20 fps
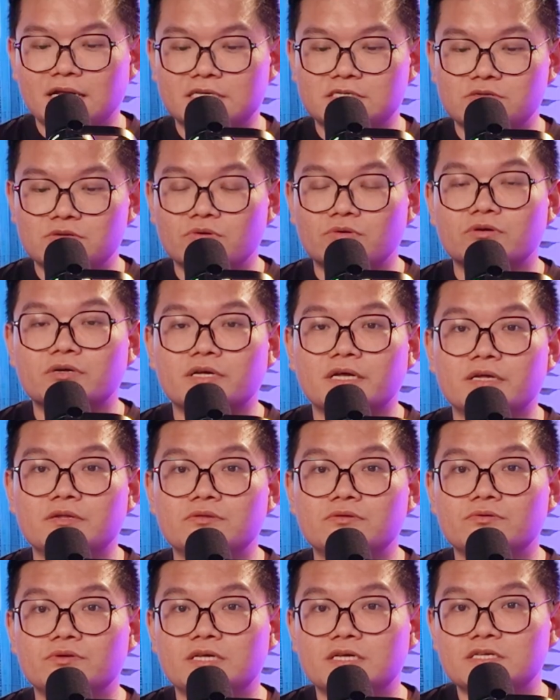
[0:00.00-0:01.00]
Let's look
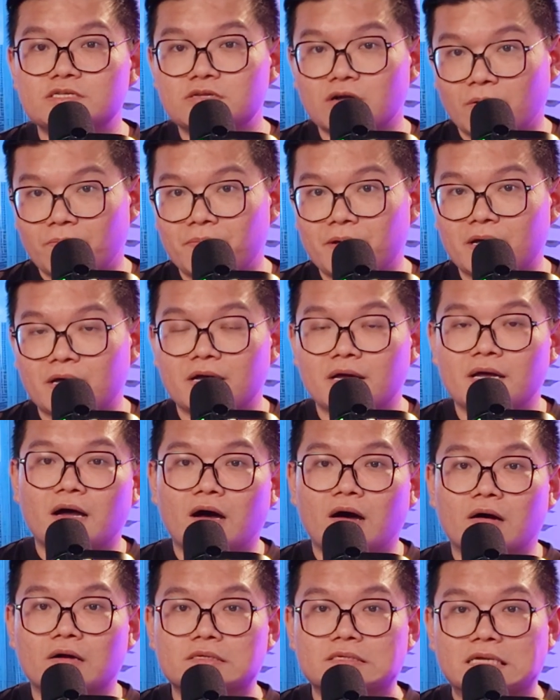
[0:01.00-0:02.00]
into this topic
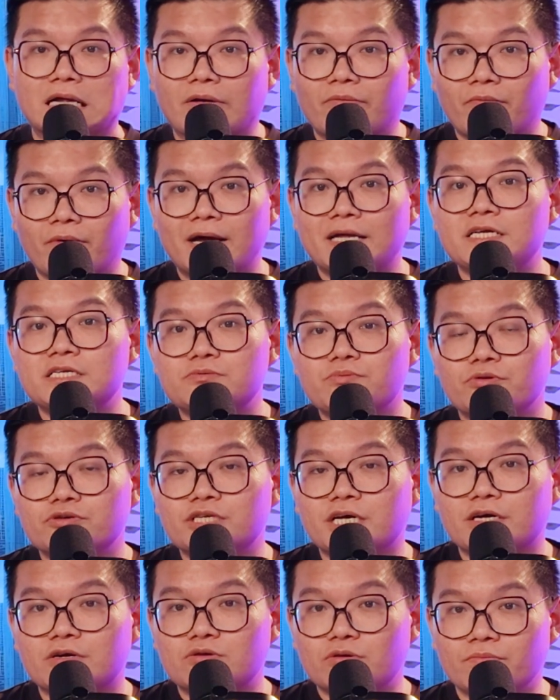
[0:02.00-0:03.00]
on why this
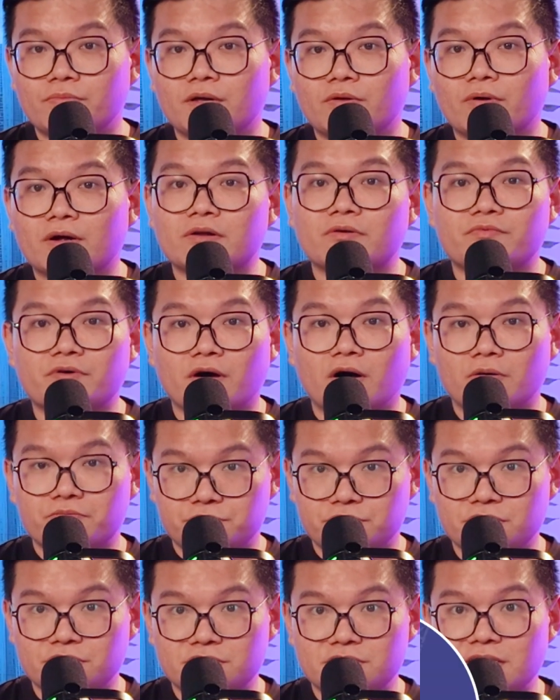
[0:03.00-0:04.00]
project could be one of your
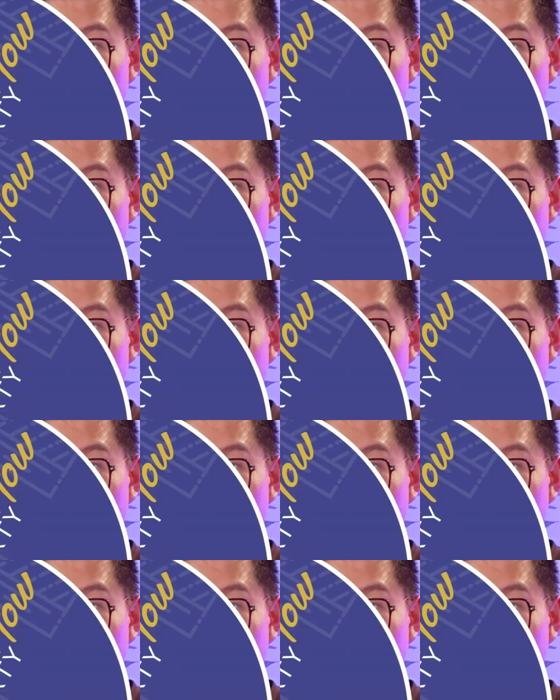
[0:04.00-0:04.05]
options.